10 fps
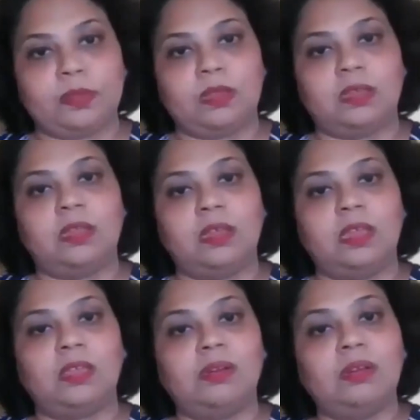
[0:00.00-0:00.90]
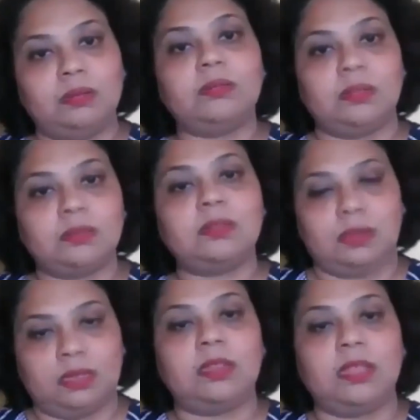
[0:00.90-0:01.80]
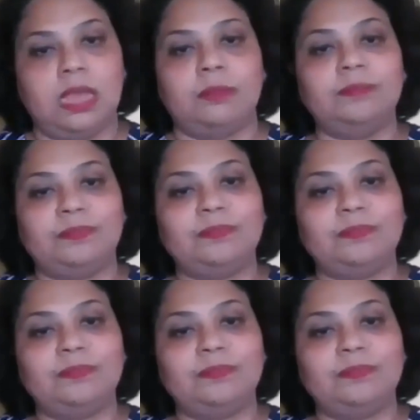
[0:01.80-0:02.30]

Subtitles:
there's a business need, there's a justification. Yeah.